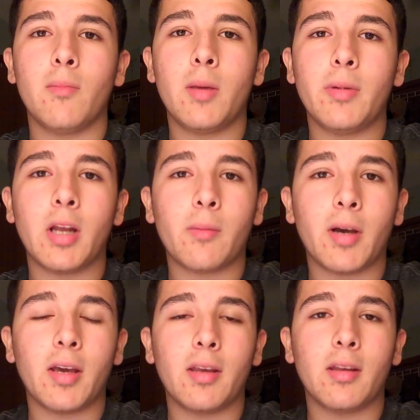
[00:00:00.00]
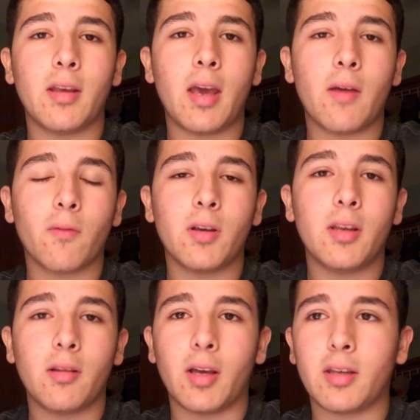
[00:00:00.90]
Maybe not my
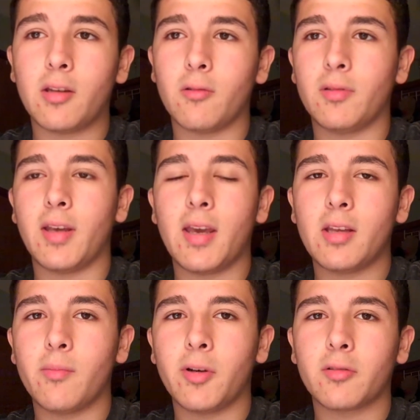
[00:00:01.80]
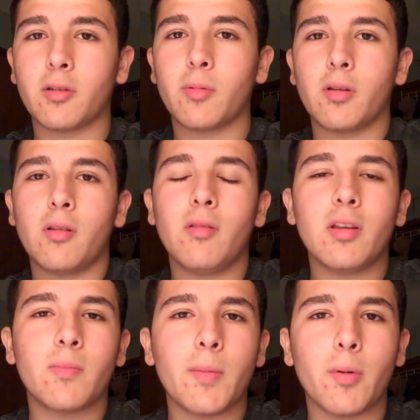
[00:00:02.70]
every day in the military, but at
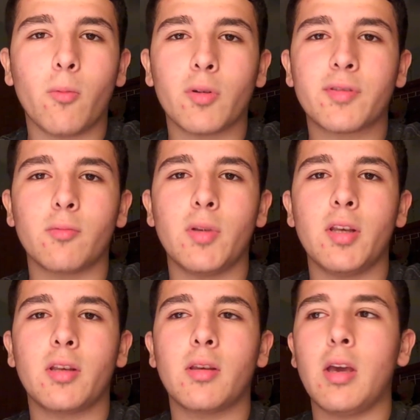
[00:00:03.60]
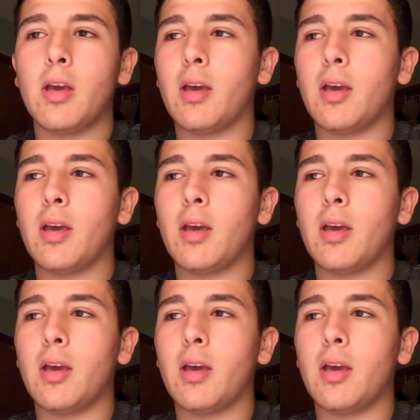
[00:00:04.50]
least maybe once a week,